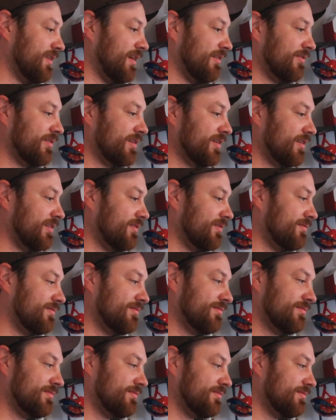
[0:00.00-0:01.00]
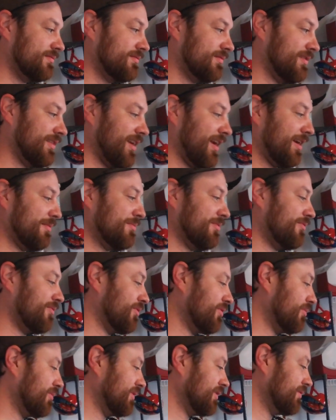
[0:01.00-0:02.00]
every night
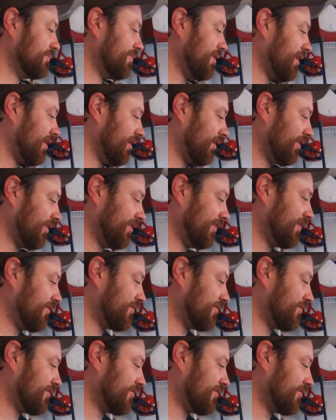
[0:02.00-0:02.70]
before I went to bed and